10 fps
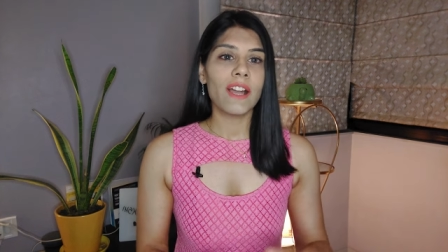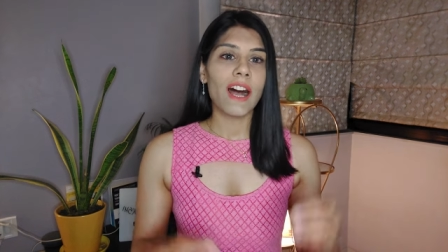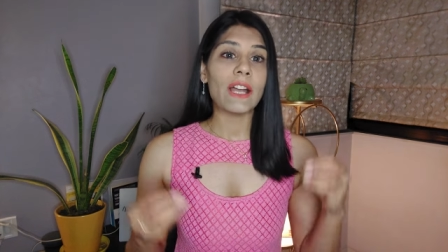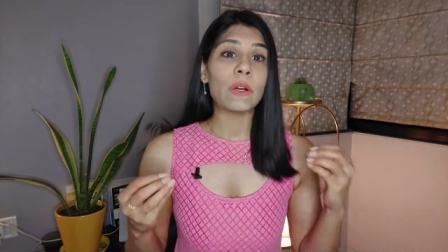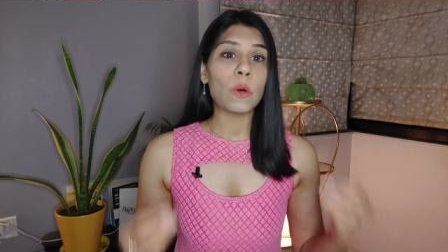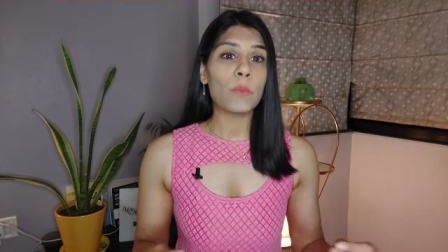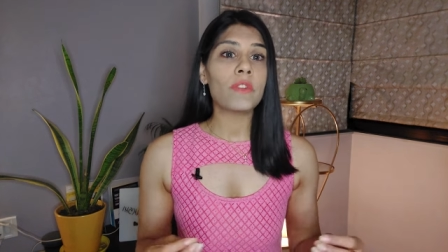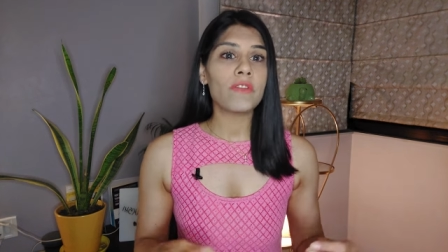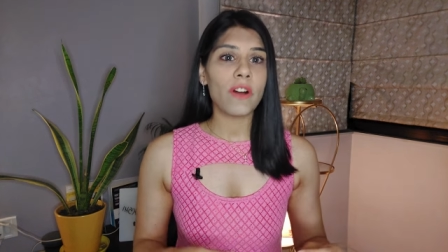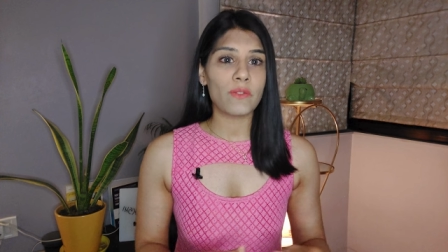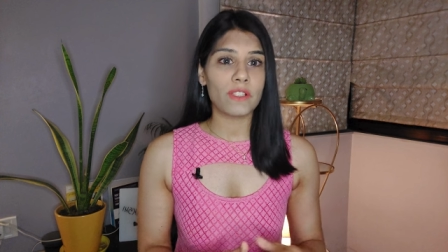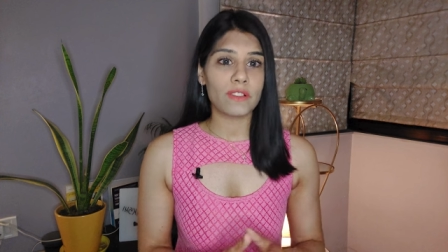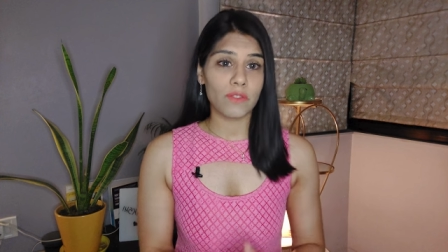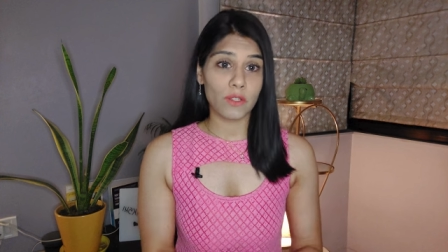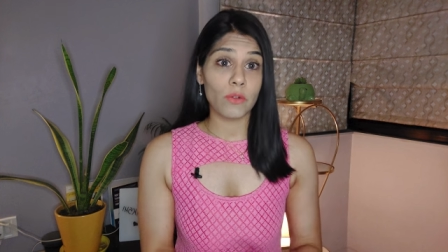I hope you found
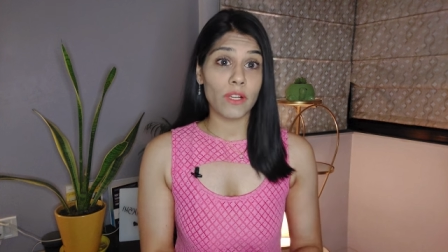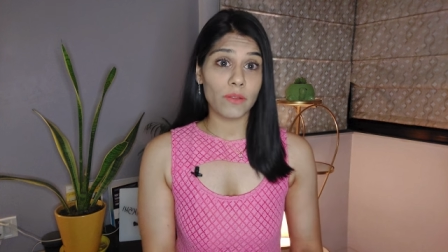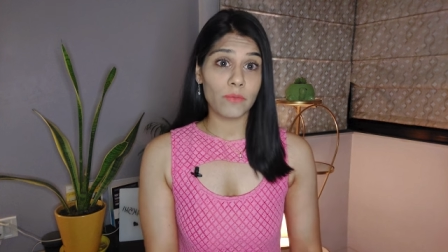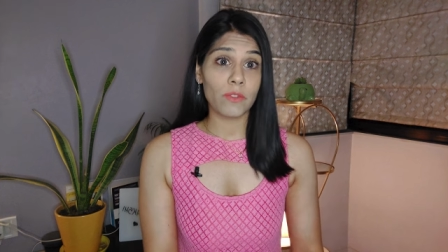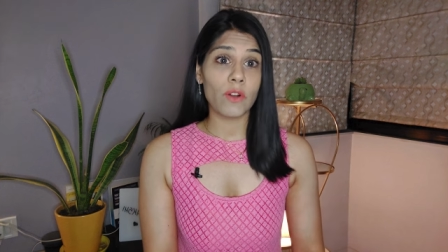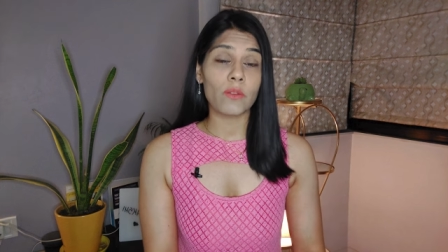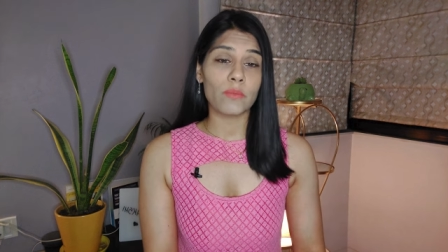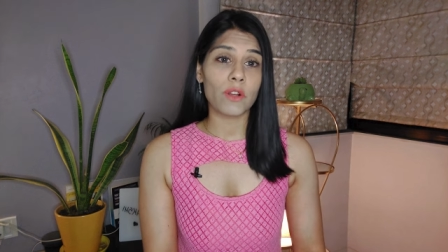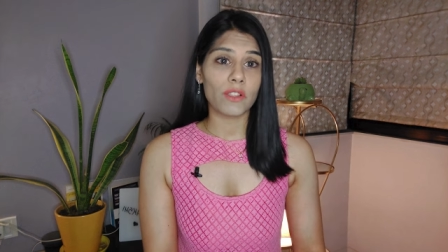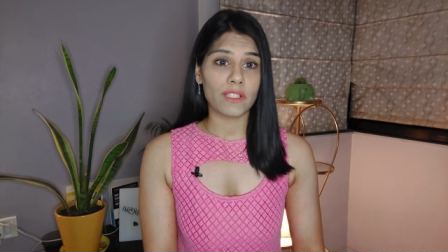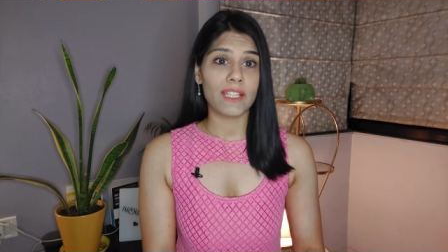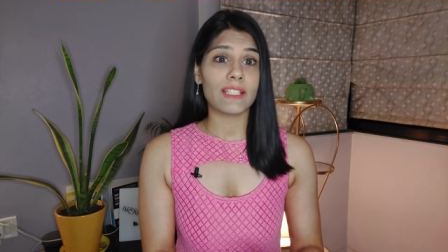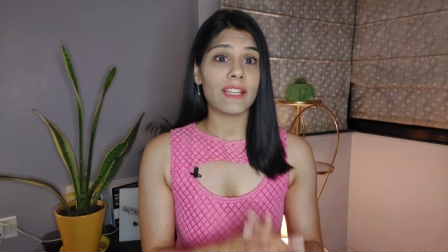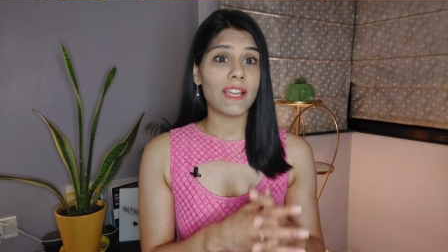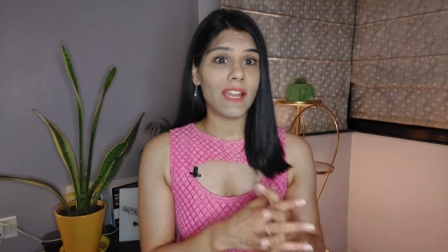this video helpful on
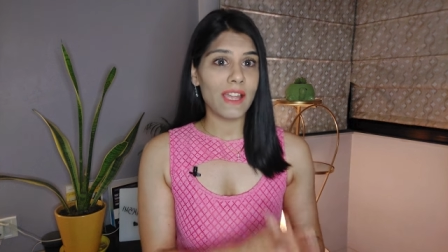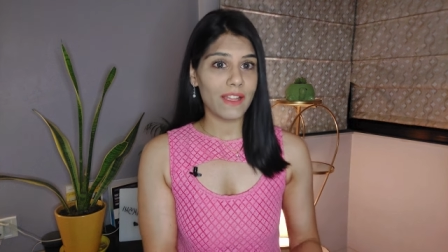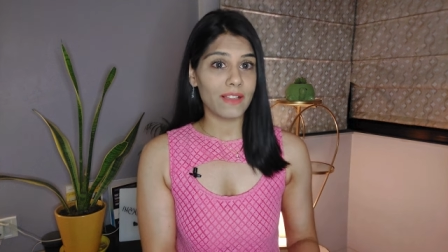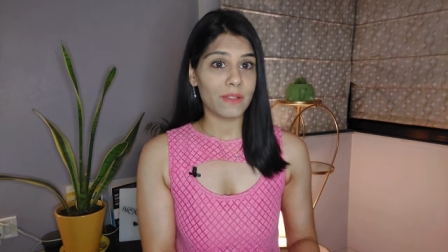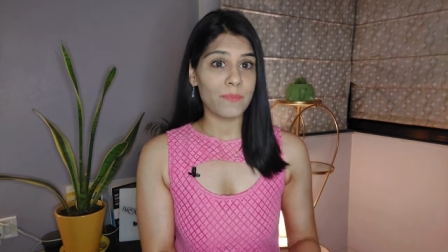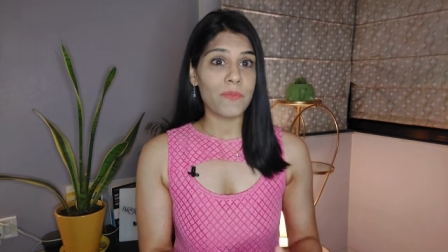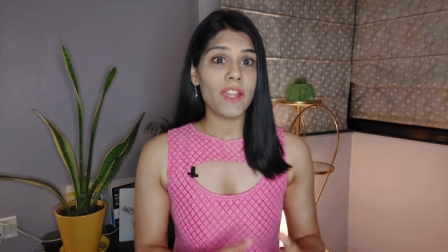prostate health.